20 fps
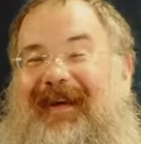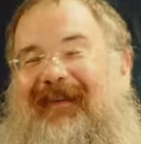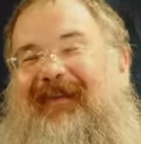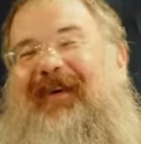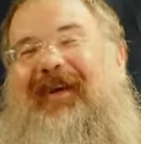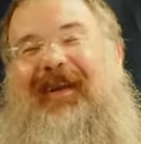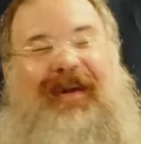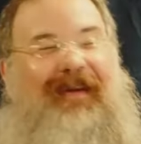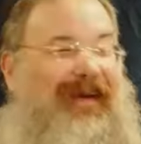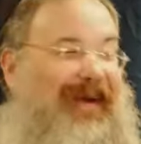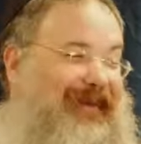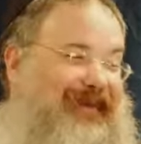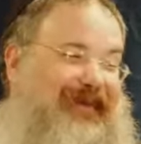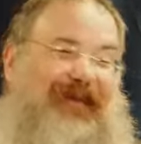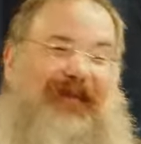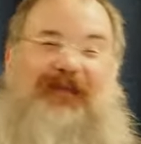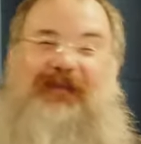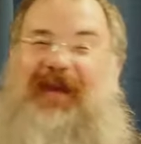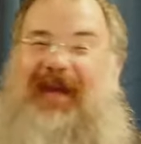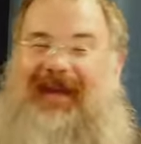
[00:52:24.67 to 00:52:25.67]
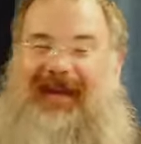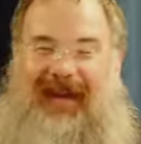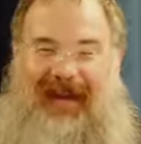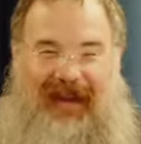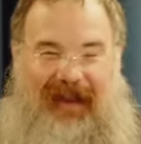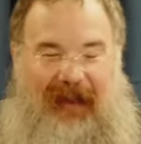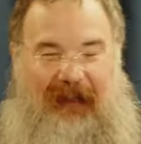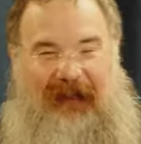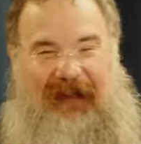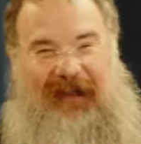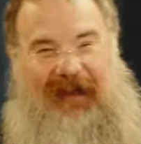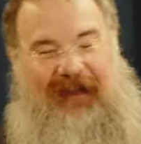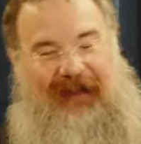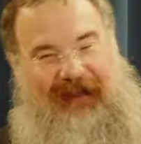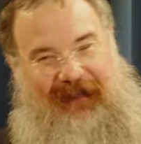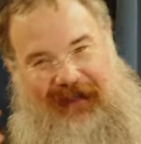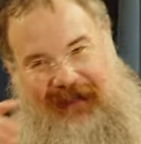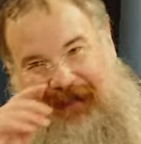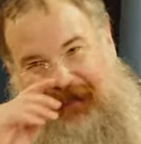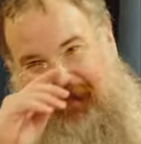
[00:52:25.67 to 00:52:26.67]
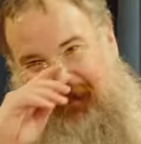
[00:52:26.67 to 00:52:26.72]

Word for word: Whatever. I'm just making up whatever.